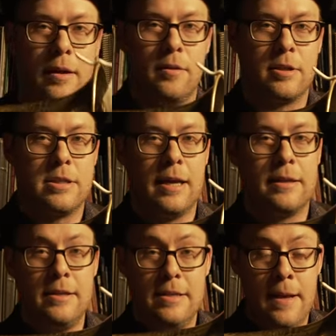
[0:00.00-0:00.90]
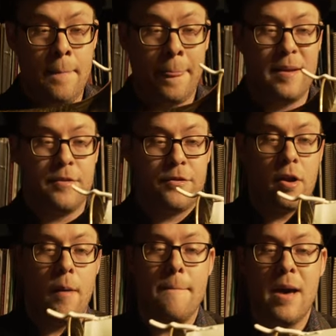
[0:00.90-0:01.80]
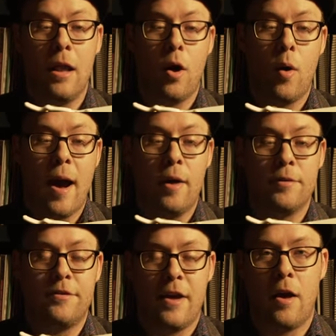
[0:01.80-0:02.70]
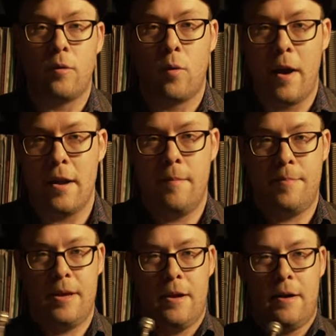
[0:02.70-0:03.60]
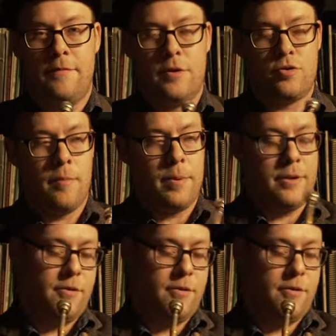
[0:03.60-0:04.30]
It looks like this, and it's gonna mellow out the sound quite a bit of the trumpet.